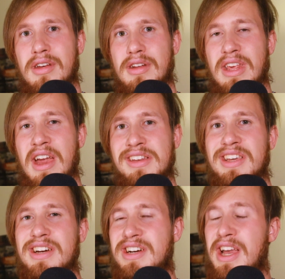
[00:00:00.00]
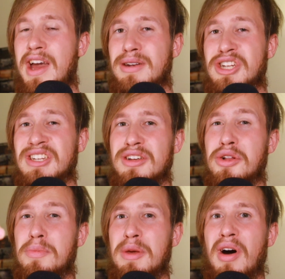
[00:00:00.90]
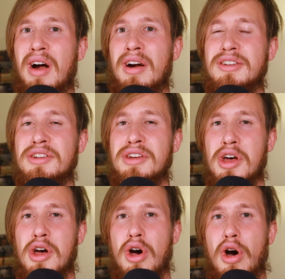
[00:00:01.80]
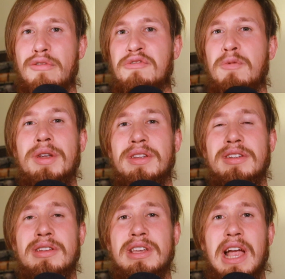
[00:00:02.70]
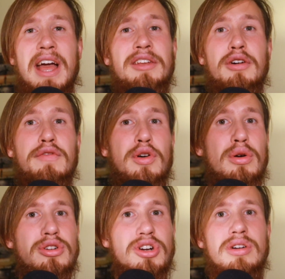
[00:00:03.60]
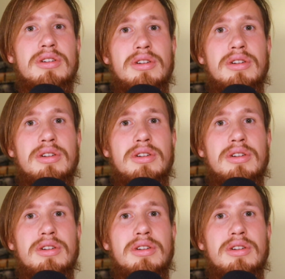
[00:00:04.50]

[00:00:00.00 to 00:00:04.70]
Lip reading: The idea can still be part of one kind of culture,